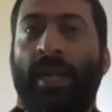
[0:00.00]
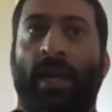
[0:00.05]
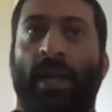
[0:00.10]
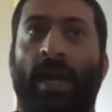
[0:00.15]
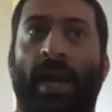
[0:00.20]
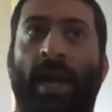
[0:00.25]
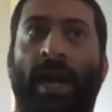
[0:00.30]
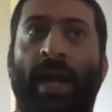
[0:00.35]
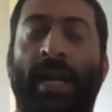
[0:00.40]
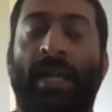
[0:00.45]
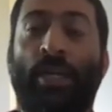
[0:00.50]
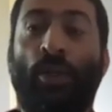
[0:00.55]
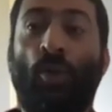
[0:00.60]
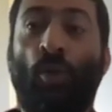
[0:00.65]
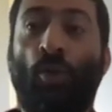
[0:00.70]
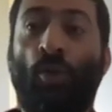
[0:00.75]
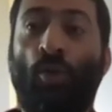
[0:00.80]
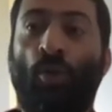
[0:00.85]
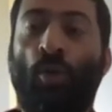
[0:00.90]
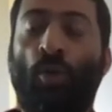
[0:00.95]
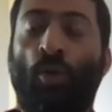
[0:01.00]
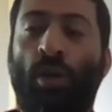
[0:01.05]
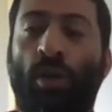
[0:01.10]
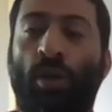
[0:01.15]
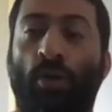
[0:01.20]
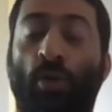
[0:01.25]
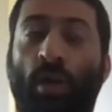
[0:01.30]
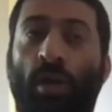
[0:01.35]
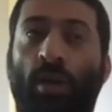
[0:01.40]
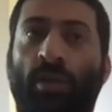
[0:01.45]
And
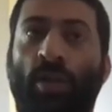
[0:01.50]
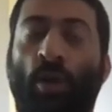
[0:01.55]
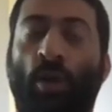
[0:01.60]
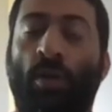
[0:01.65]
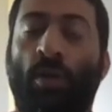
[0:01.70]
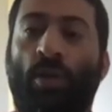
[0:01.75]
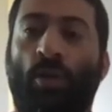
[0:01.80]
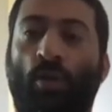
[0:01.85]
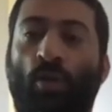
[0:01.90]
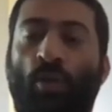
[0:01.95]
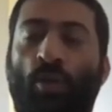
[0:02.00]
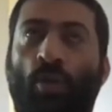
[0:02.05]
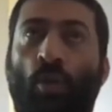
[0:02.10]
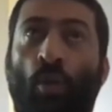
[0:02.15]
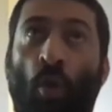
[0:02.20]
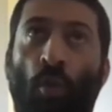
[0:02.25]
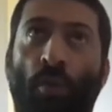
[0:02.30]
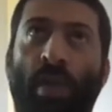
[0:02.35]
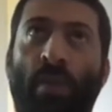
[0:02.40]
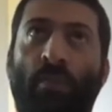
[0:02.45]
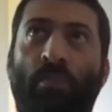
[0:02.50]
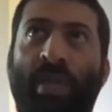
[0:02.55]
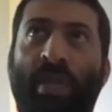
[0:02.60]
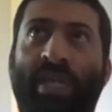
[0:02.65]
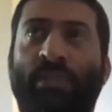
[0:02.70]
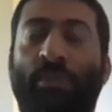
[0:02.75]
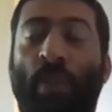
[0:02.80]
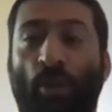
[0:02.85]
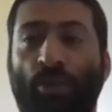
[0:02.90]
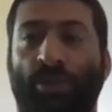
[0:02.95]
the
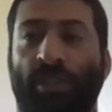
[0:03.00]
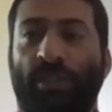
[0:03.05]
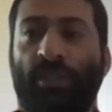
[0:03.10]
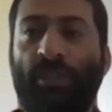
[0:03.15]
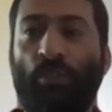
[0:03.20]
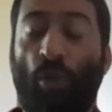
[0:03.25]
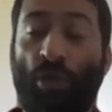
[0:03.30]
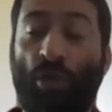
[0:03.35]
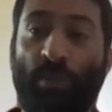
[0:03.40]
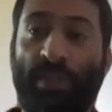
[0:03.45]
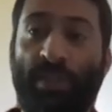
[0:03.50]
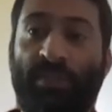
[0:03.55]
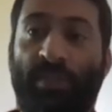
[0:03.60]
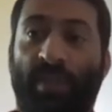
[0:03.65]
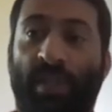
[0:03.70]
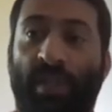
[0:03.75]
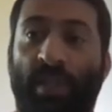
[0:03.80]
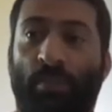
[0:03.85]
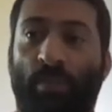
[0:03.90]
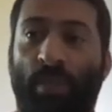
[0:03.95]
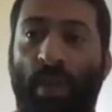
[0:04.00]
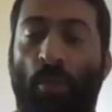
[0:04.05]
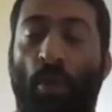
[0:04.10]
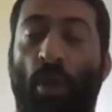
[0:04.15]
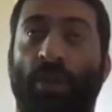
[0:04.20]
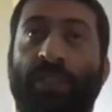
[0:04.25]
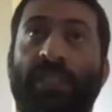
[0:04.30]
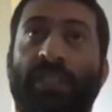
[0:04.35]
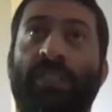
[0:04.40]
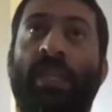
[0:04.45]
Chromium-based browsers, more specifically,
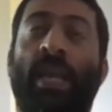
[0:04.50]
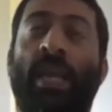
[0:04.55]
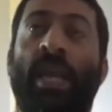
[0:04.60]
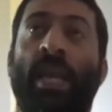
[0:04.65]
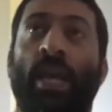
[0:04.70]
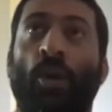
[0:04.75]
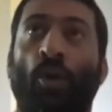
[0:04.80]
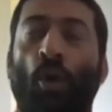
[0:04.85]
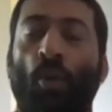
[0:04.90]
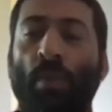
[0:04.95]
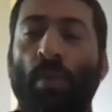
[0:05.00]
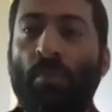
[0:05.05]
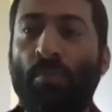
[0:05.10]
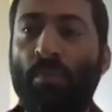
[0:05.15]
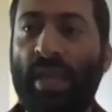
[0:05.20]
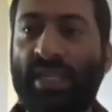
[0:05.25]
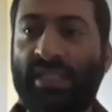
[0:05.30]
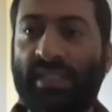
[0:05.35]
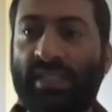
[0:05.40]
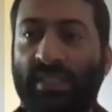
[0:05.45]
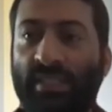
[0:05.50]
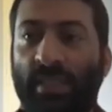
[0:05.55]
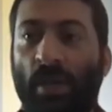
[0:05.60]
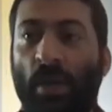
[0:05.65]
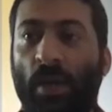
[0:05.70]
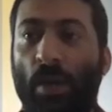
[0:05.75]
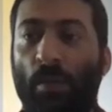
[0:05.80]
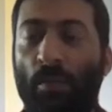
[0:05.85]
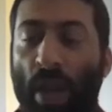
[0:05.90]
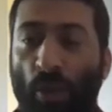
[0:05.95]
apologies, Chromium-based
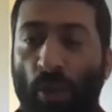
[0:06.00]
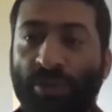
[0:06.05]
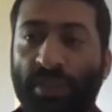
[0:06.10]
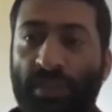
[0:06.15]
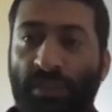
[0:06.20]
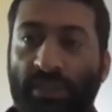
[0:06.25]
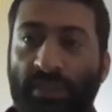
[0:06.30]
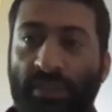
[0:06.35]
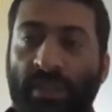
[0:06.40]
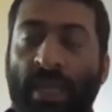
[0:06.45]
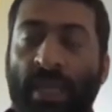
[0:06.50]
browsers